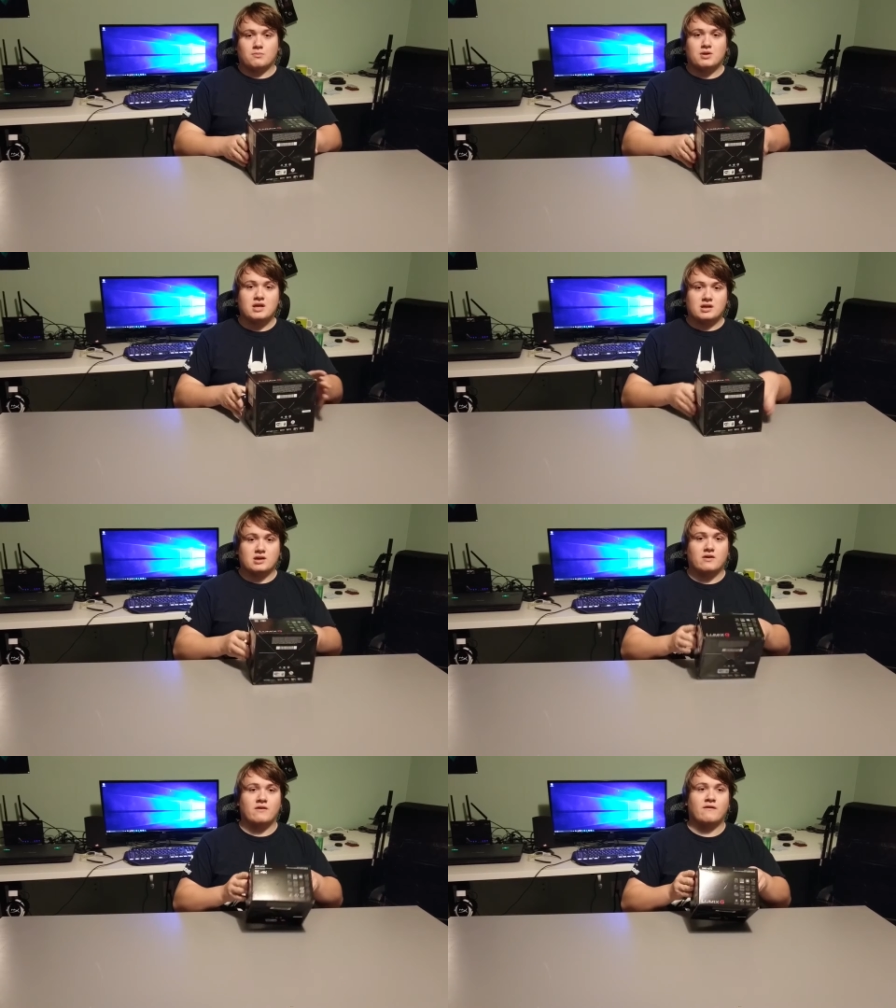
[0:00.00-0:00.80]
compete
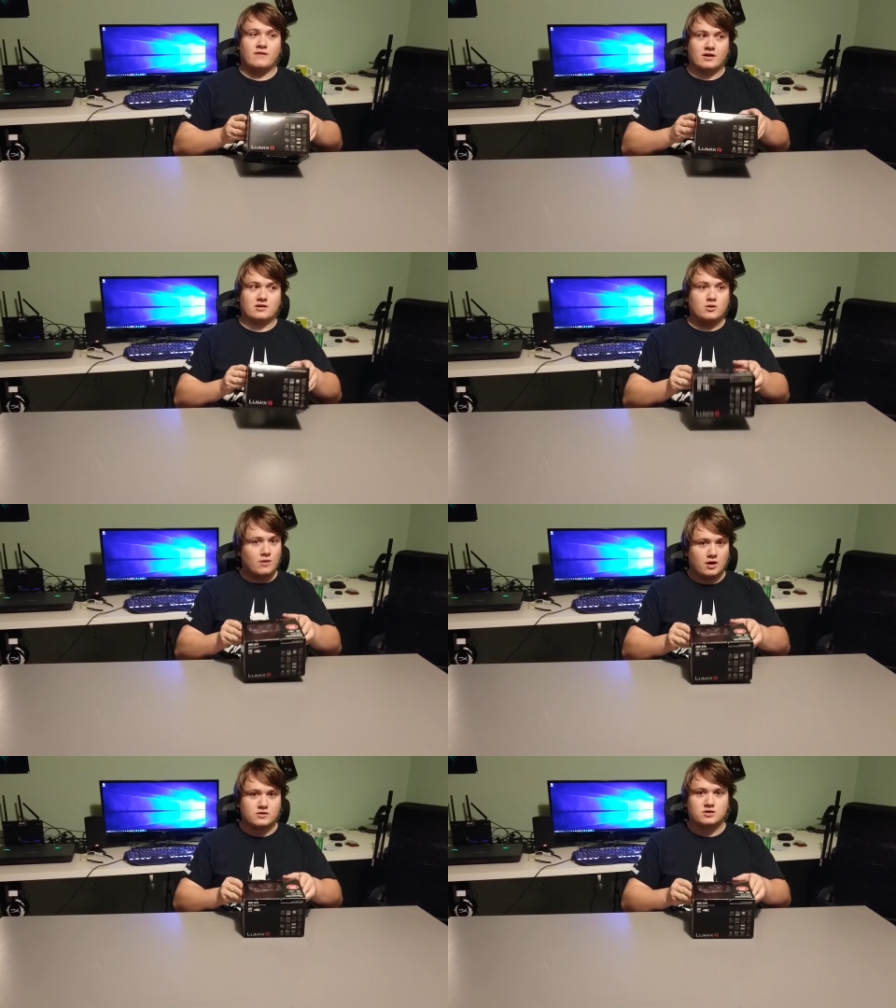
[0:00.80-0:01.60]
fairly
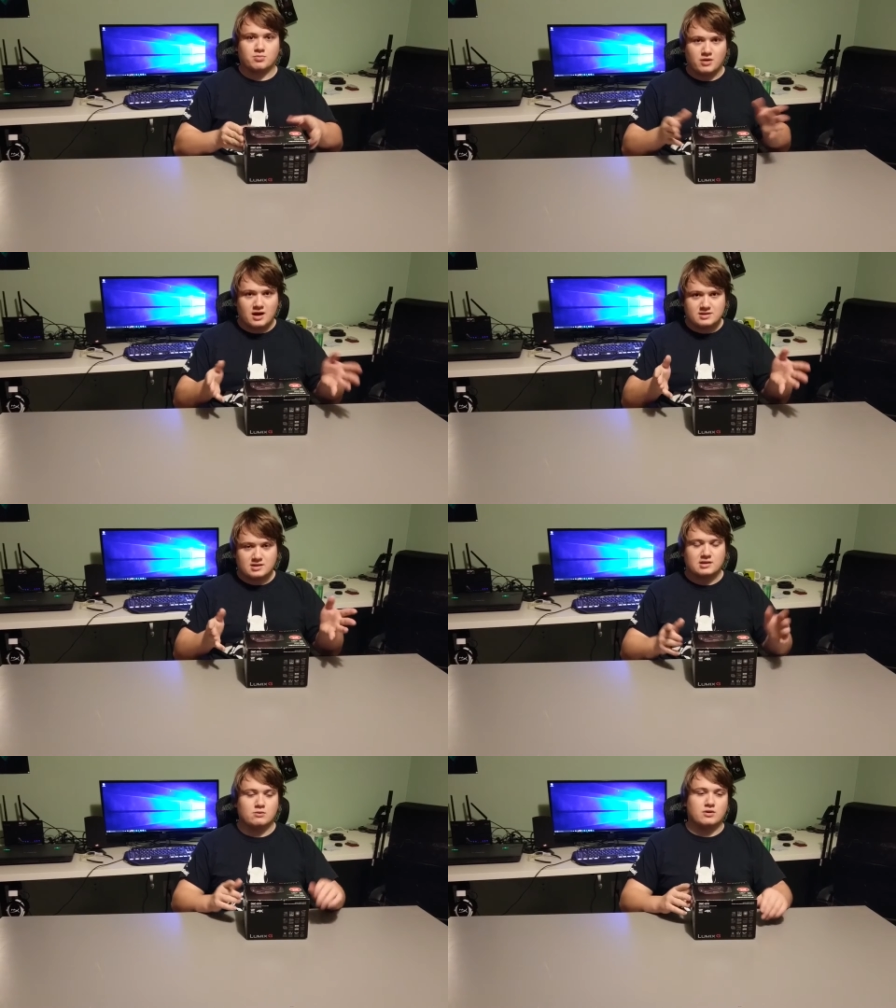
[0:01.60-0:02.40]
well,
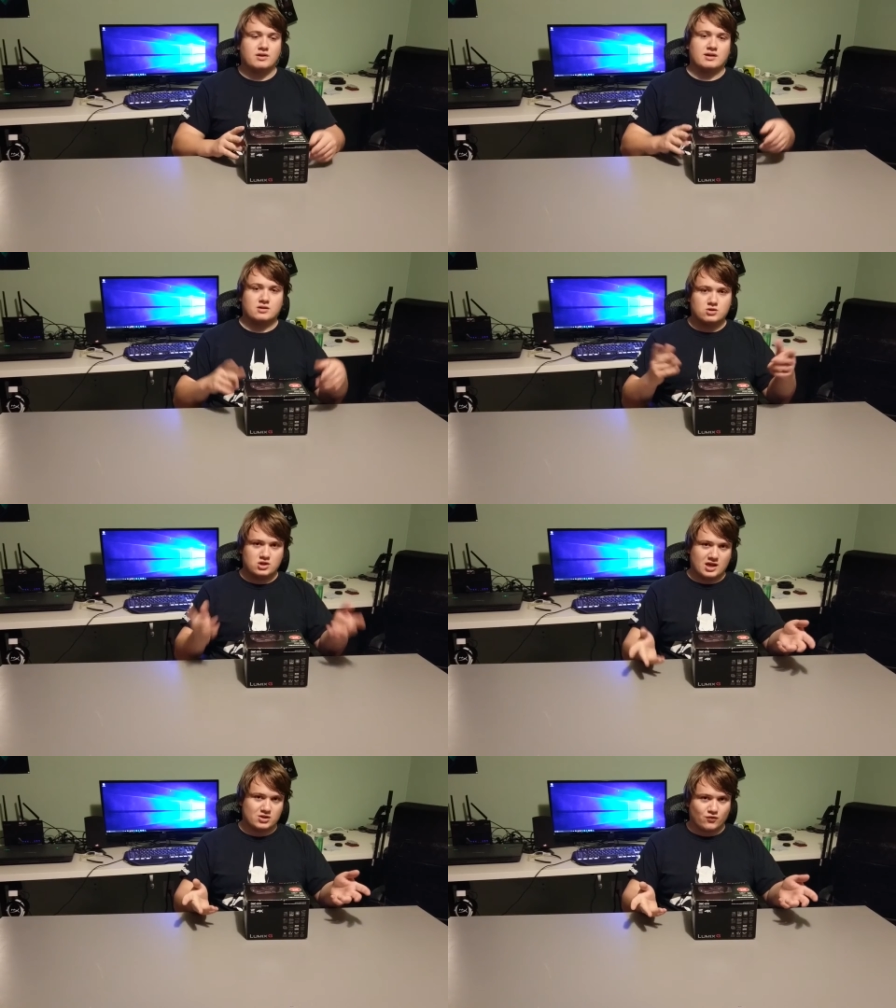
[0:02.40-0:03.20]
surprisingly, with like the
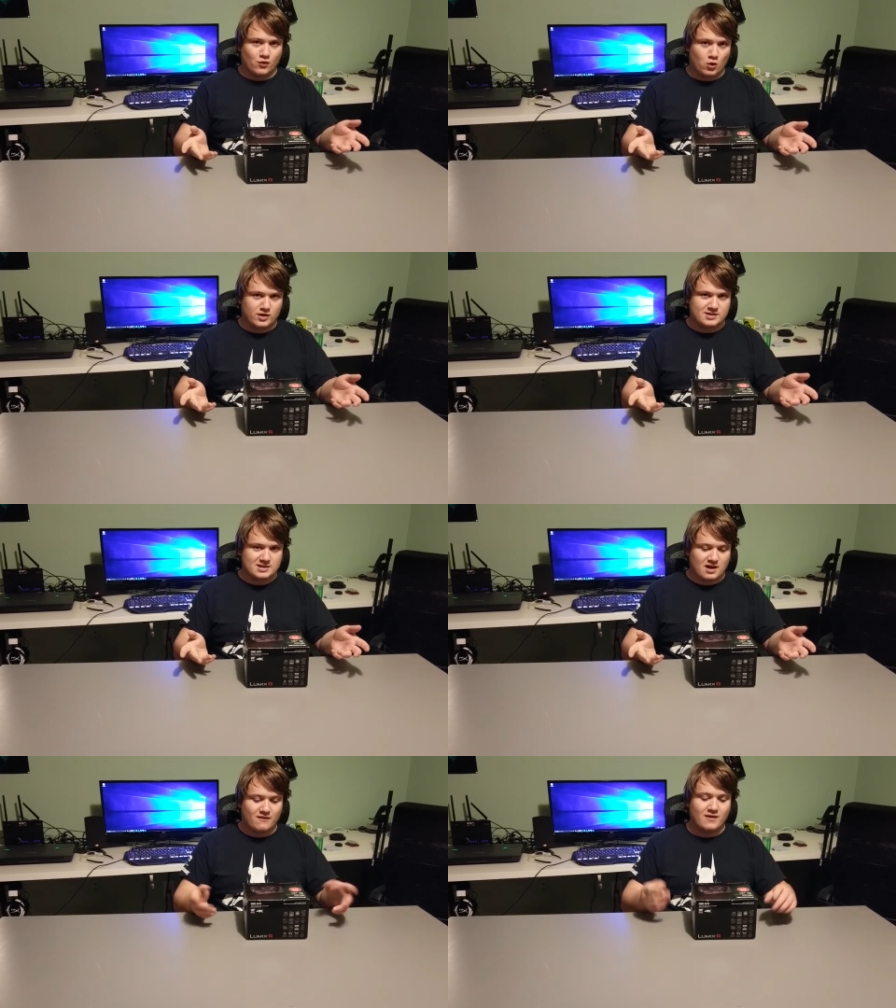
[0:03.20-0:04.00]
GH4 and
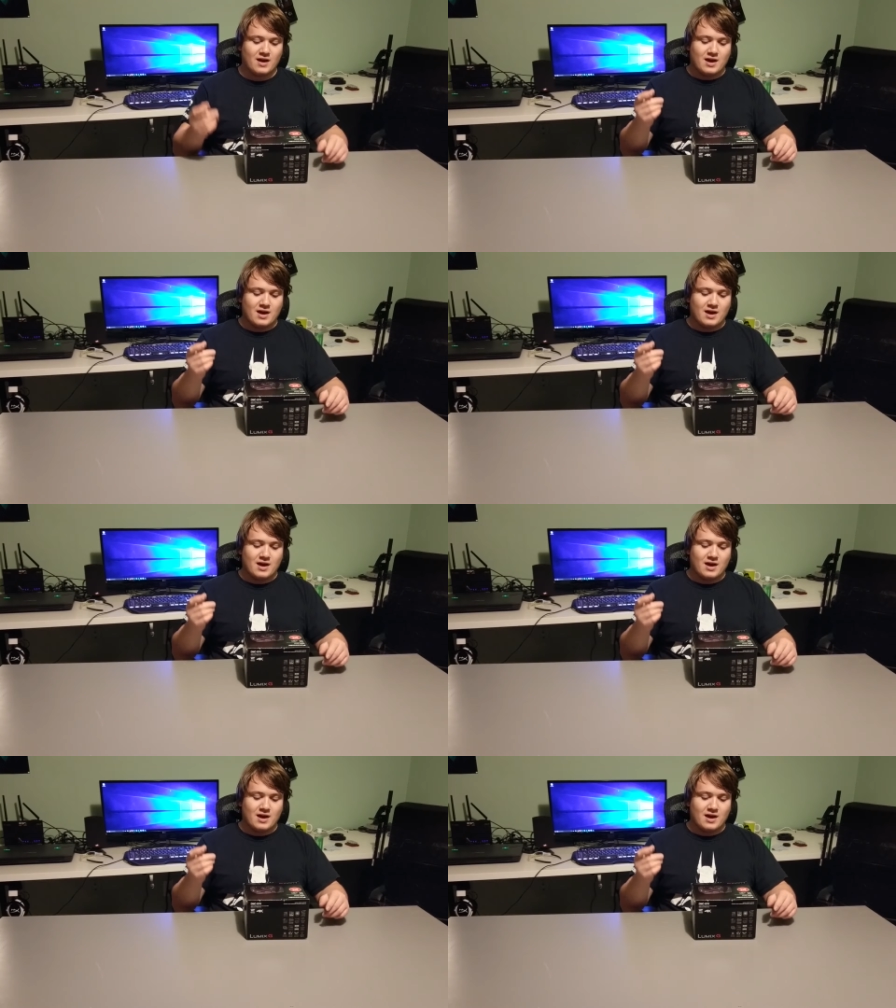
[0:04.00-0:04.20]
stuff.